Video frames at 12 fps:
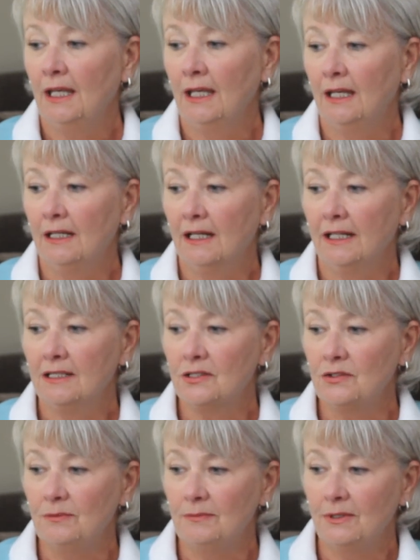And I
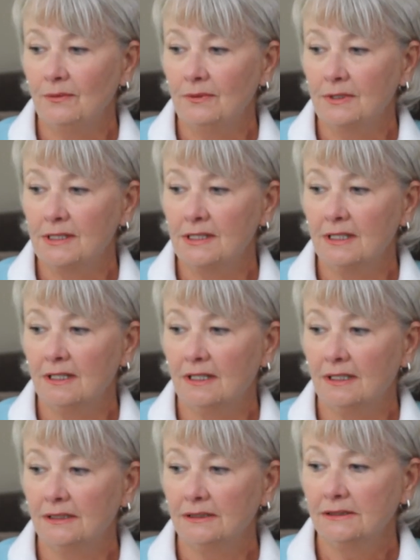assumed it was
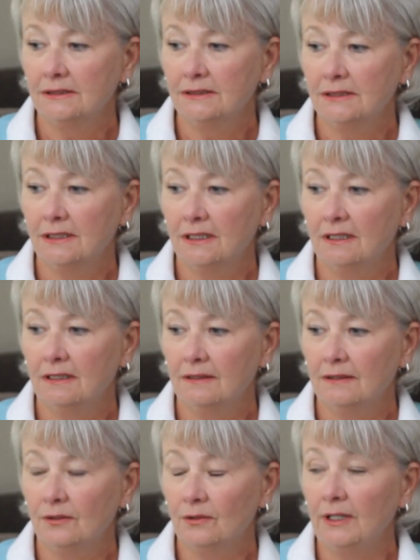a
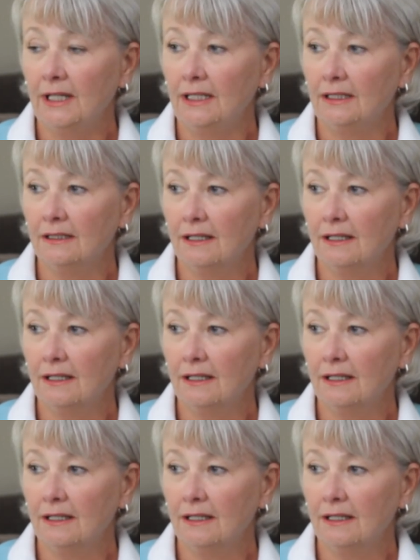crane.